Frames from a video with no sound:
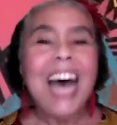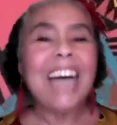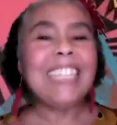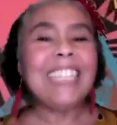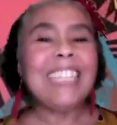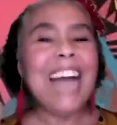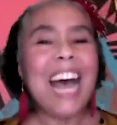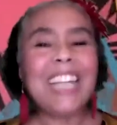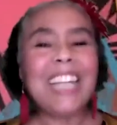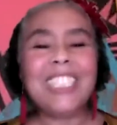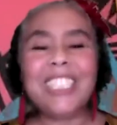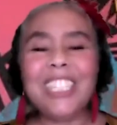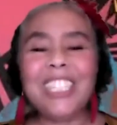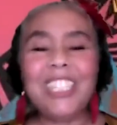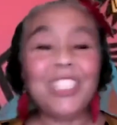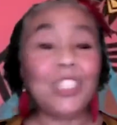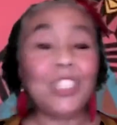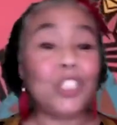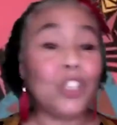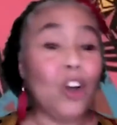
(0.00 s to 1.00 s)

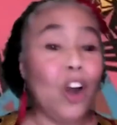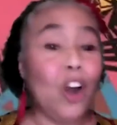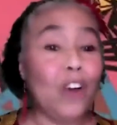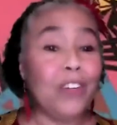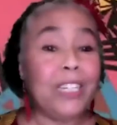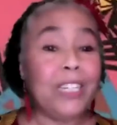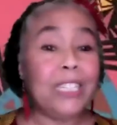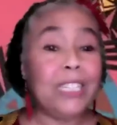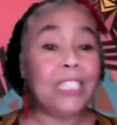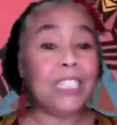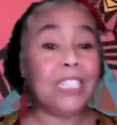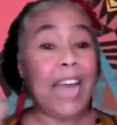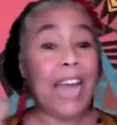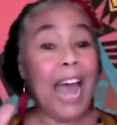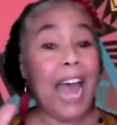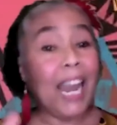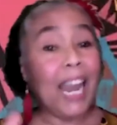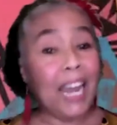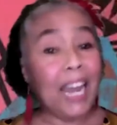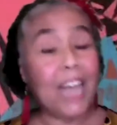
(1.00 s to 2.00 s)
Anansi stories
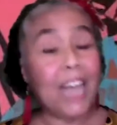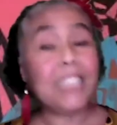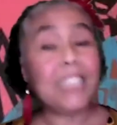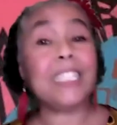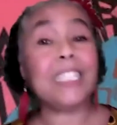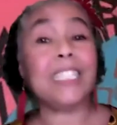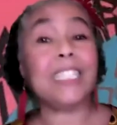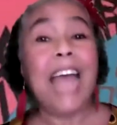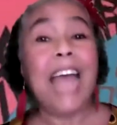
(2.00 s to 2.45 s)
tell us